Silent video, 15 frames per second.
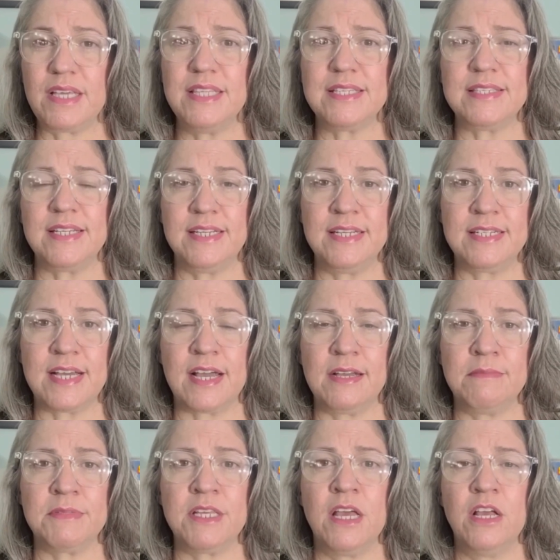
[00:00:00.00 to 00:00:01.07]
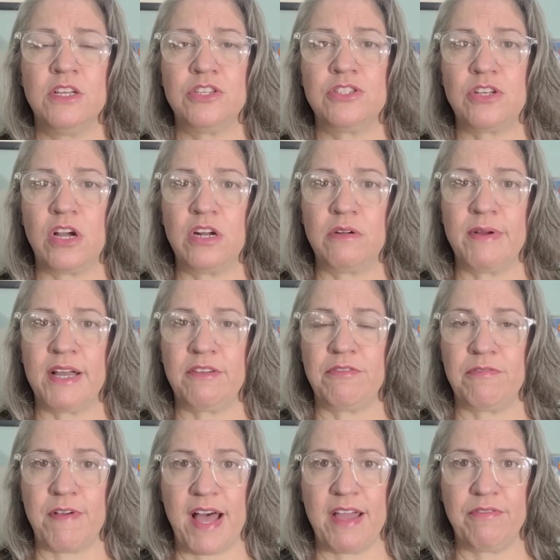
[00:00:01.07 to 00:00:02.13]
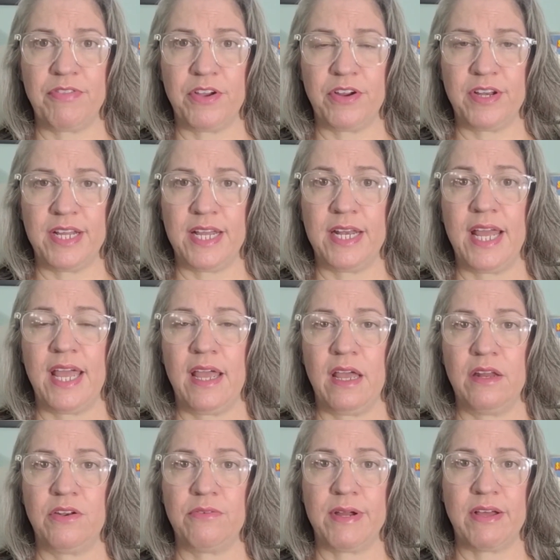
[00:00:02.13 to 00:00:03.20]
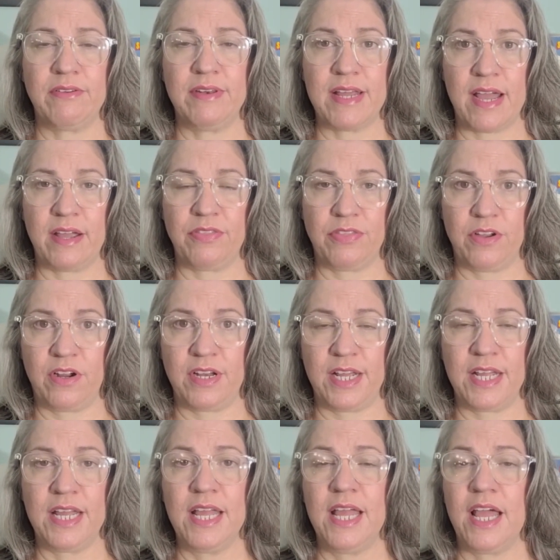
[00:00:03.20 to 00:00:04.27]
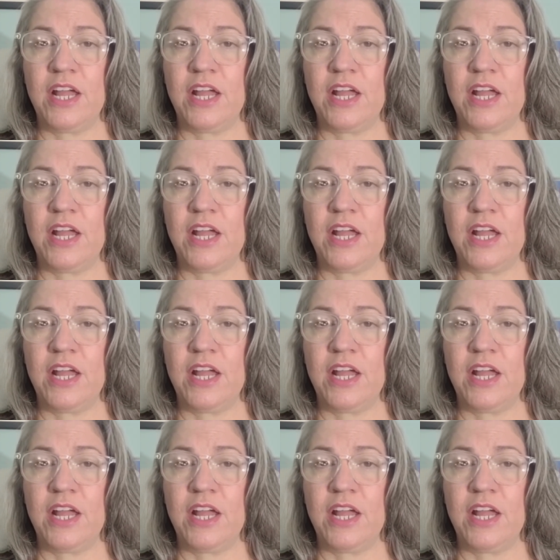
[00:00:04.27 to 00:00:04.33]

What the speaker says: The seating times start around 5:30 and end around 9:30.